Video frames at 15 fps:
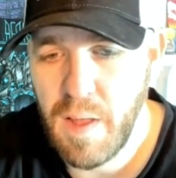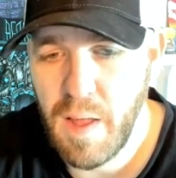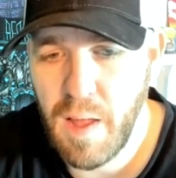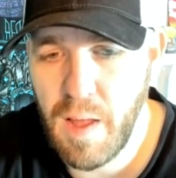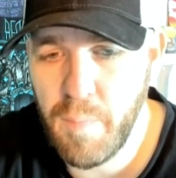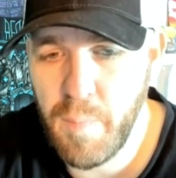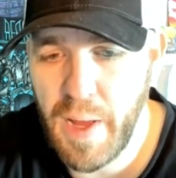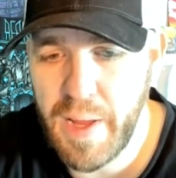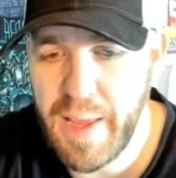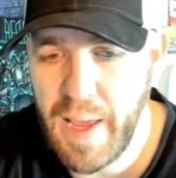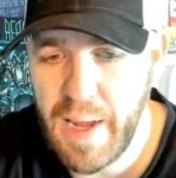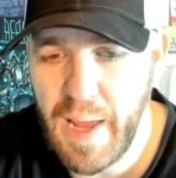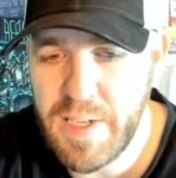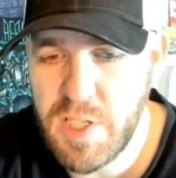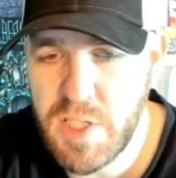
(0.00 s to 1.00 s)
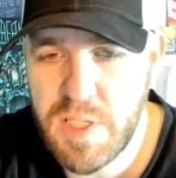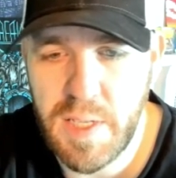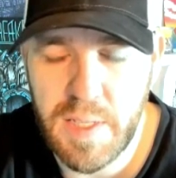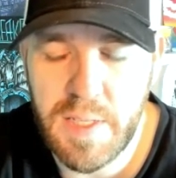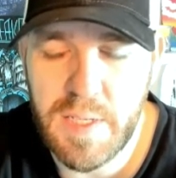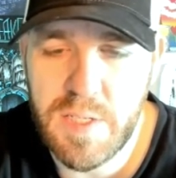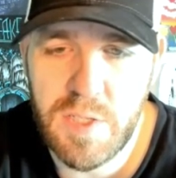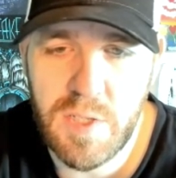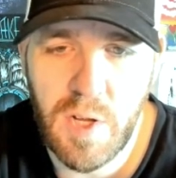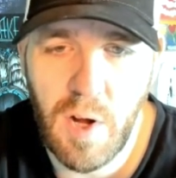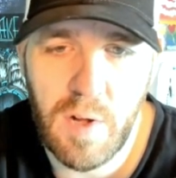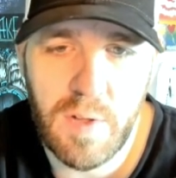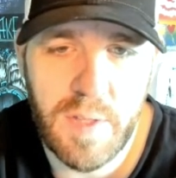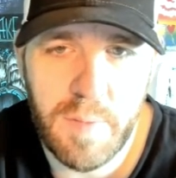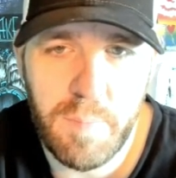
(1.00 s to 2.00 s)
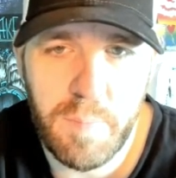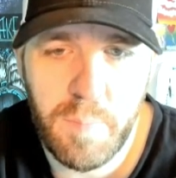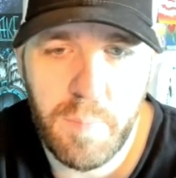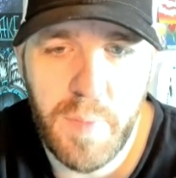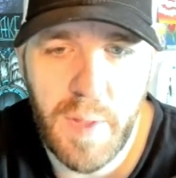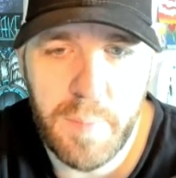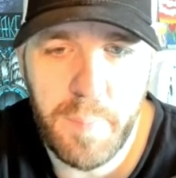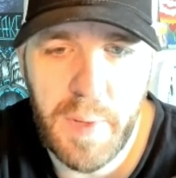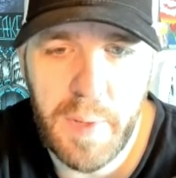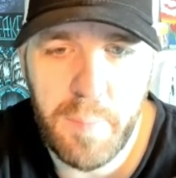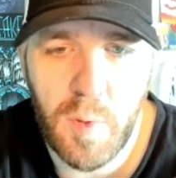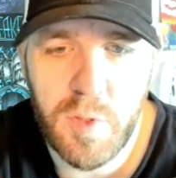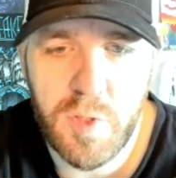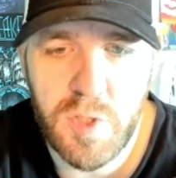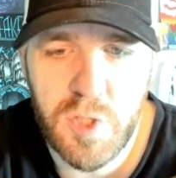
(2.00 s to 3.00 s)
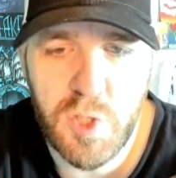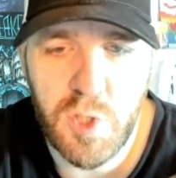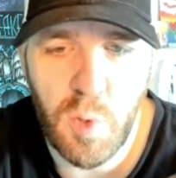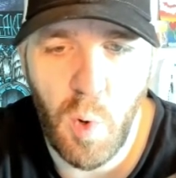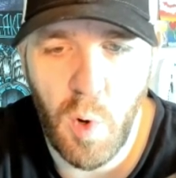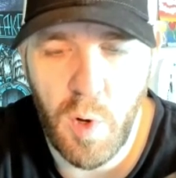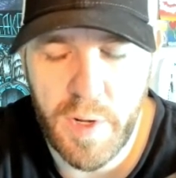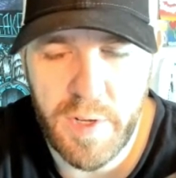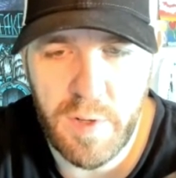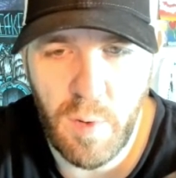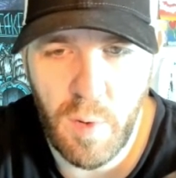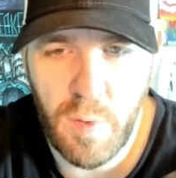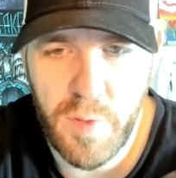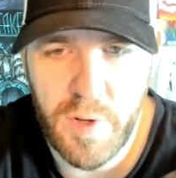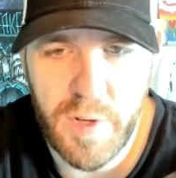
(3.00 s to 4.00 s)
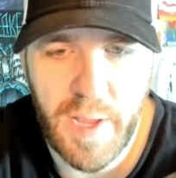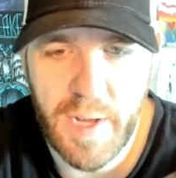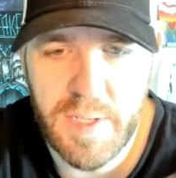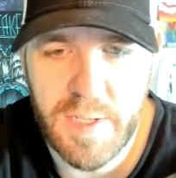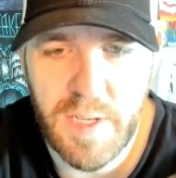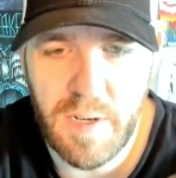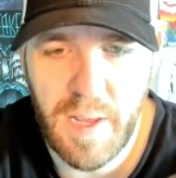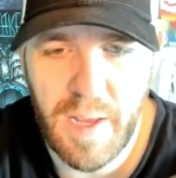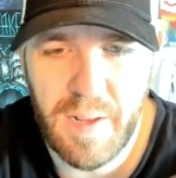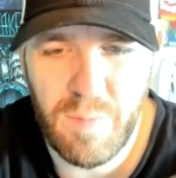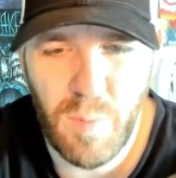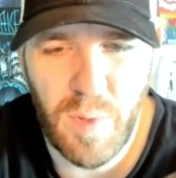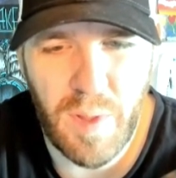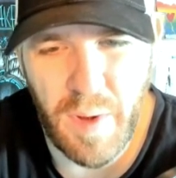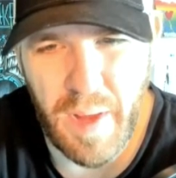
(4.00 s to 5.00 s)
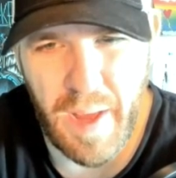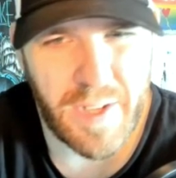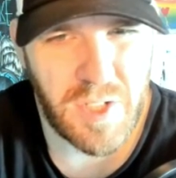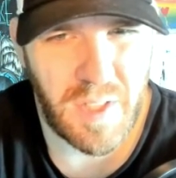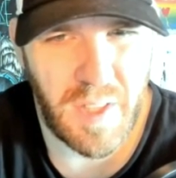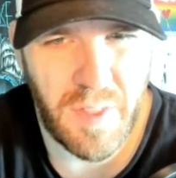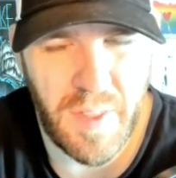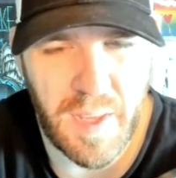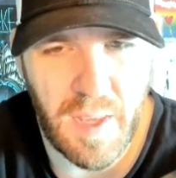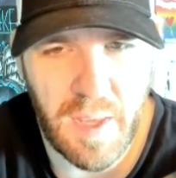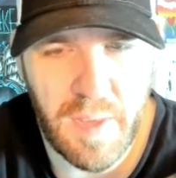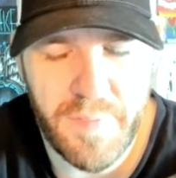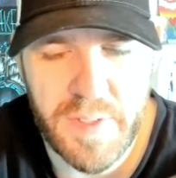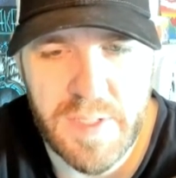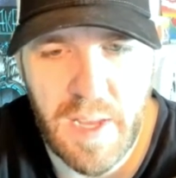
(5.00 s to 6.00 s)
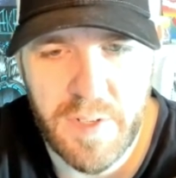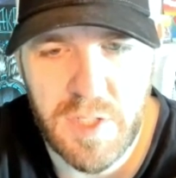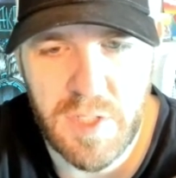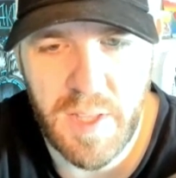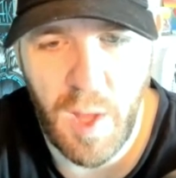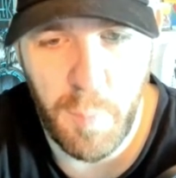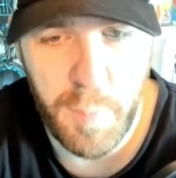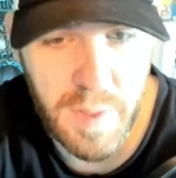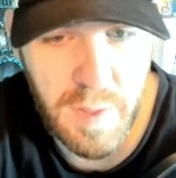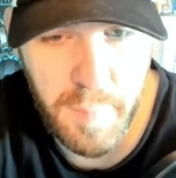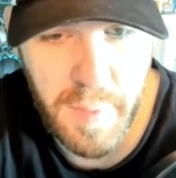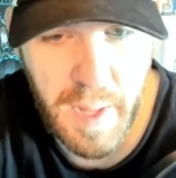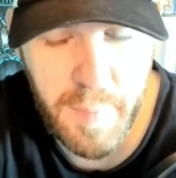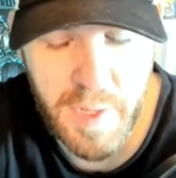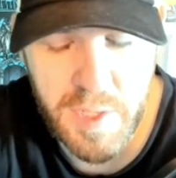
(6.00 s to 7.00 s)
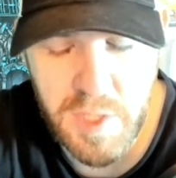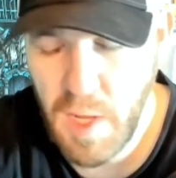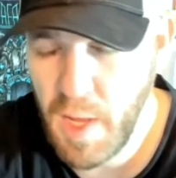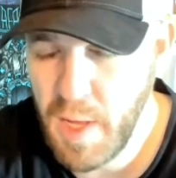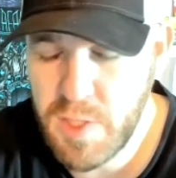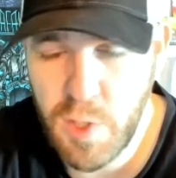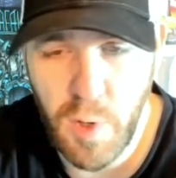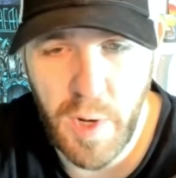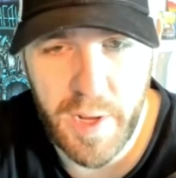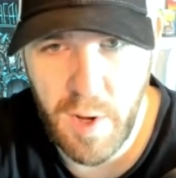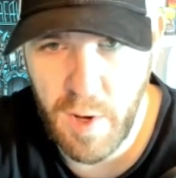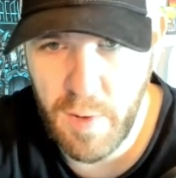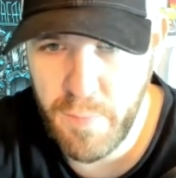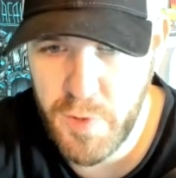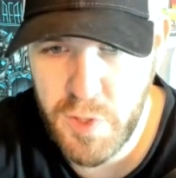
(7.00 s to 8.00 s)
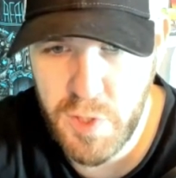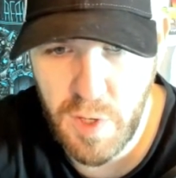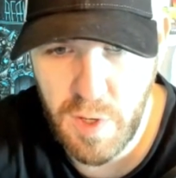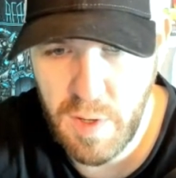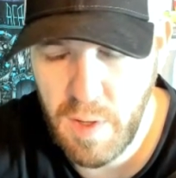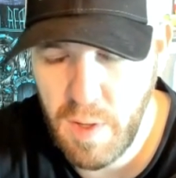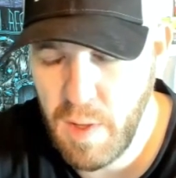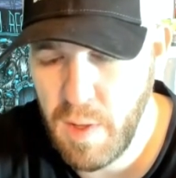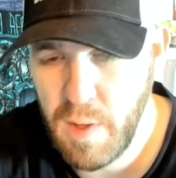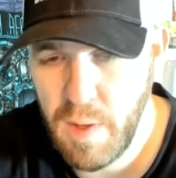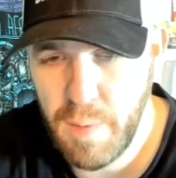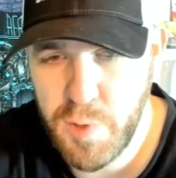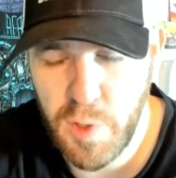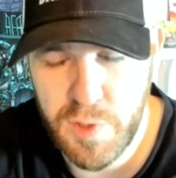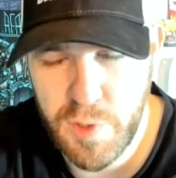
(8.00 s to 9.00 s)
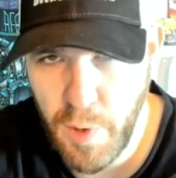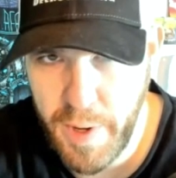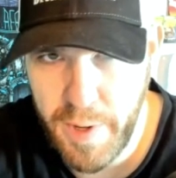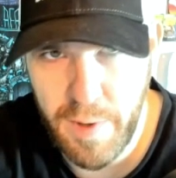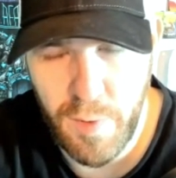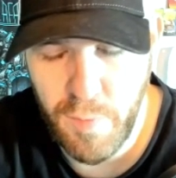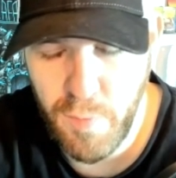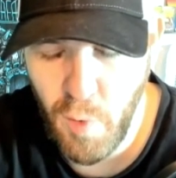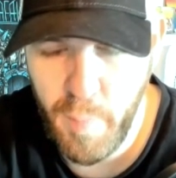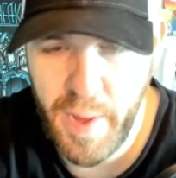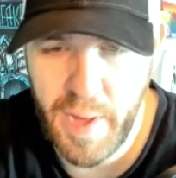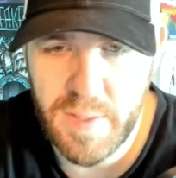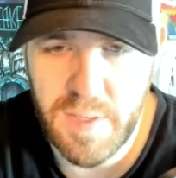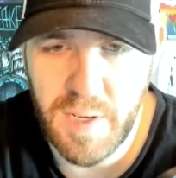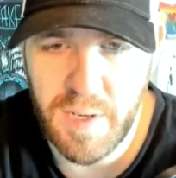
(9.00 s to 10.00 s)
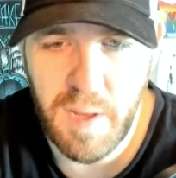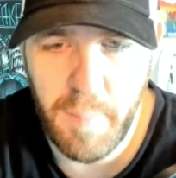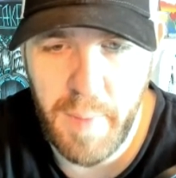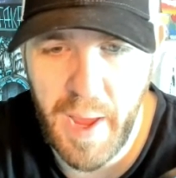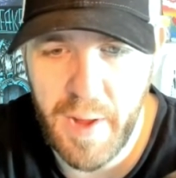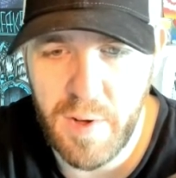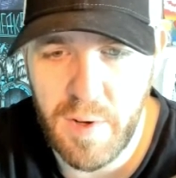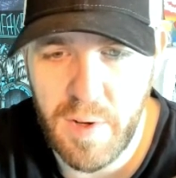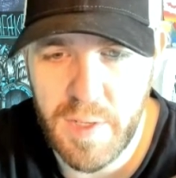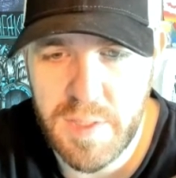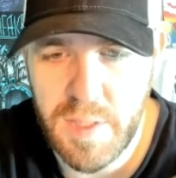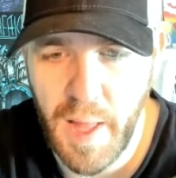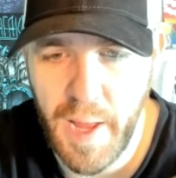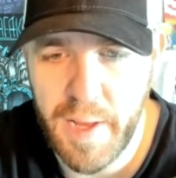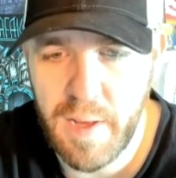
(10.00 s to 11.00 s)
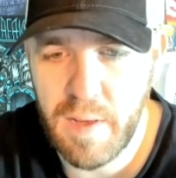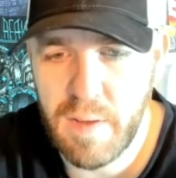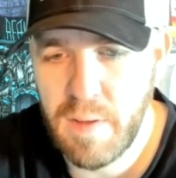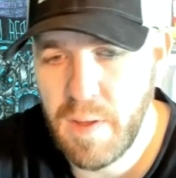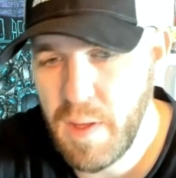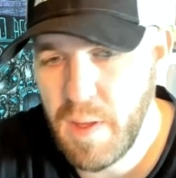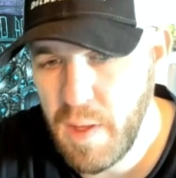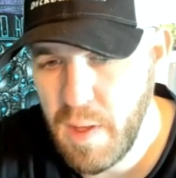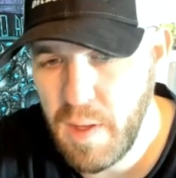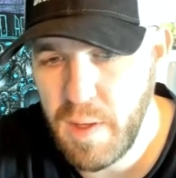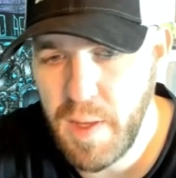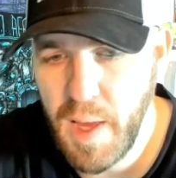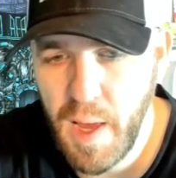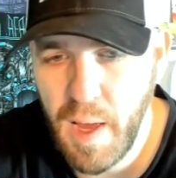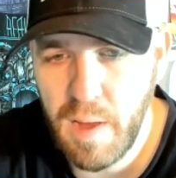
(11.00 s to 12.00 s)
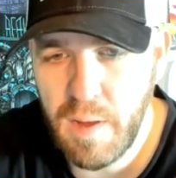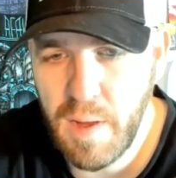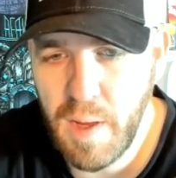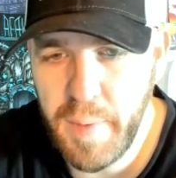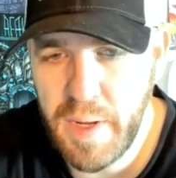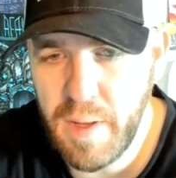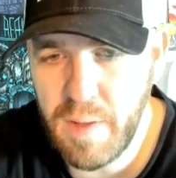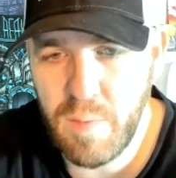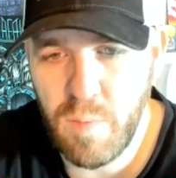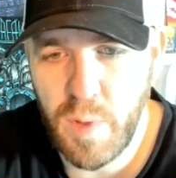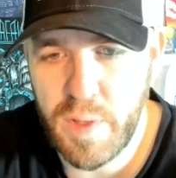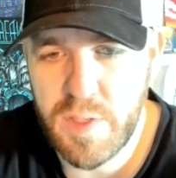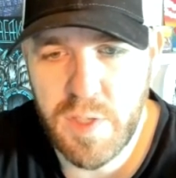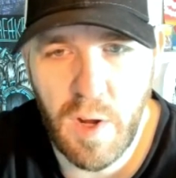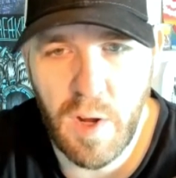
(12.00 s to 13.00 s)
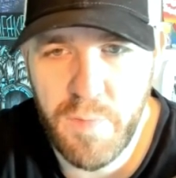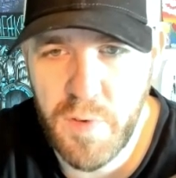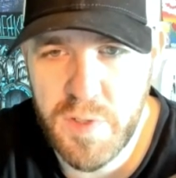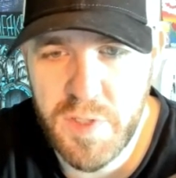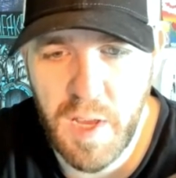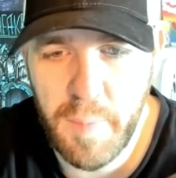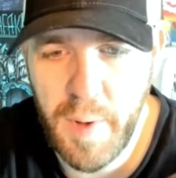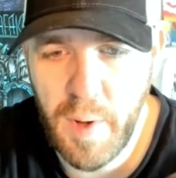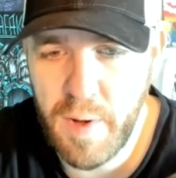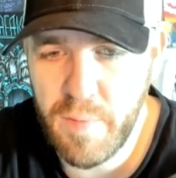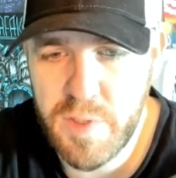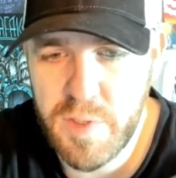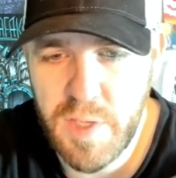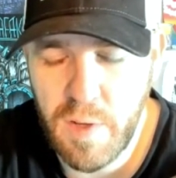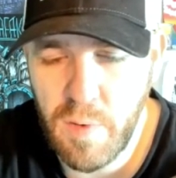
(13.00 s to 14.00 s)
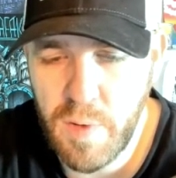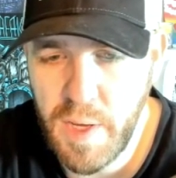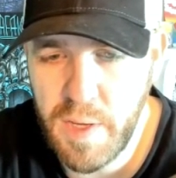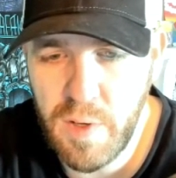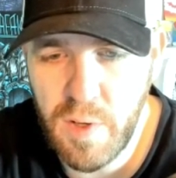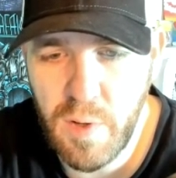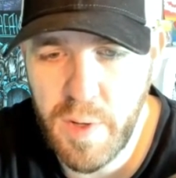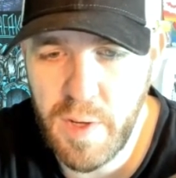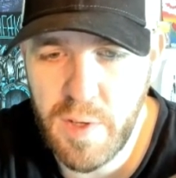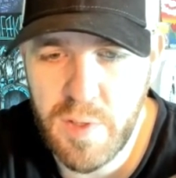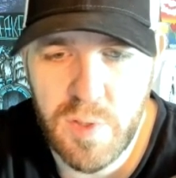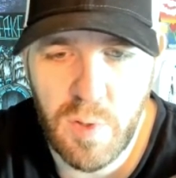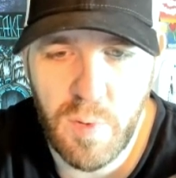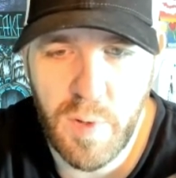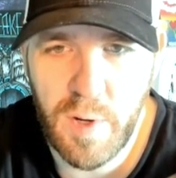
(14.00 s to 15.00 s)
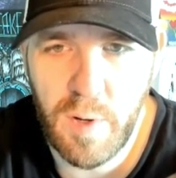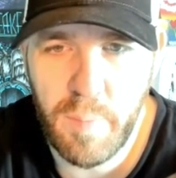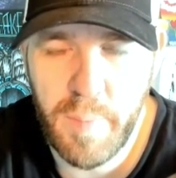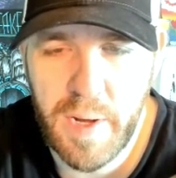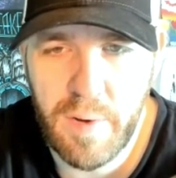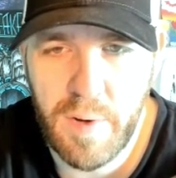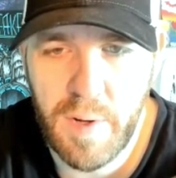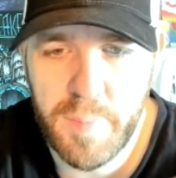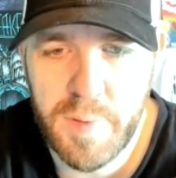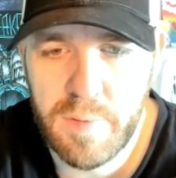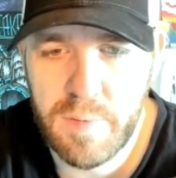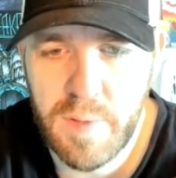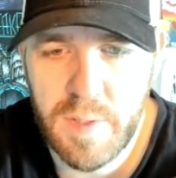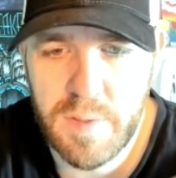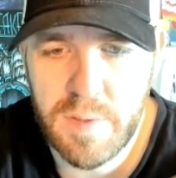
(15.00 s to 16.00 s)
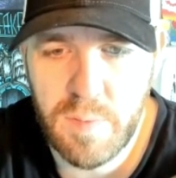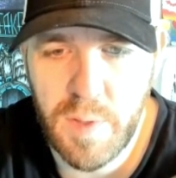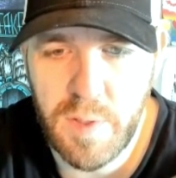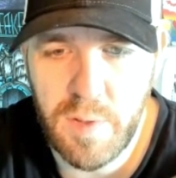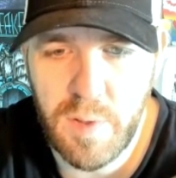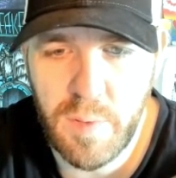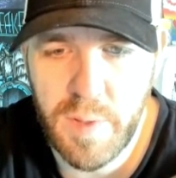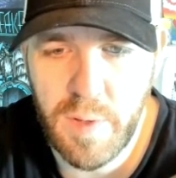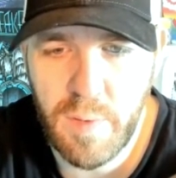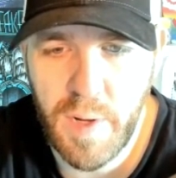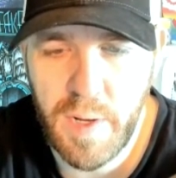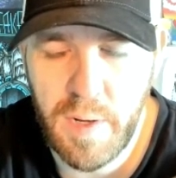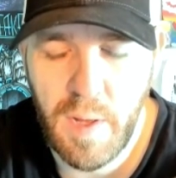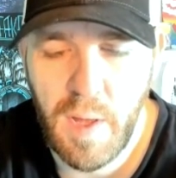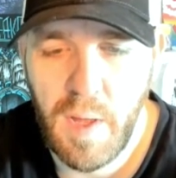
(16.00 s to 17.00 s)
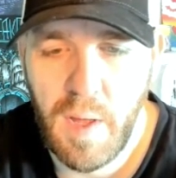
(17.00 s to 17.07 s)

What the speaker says: Again, I just think this is a card that people just shoehorn into their decks and without actually thinking if it's actually helping them that much. It's a great card for sure. I'm sure it's great in other formats. In Commander, it's like, yeah, I mean, when this card first came out, everyone's like, okay, you go get your Soul Ring or your Mana Crypt. That's what you do with it, right?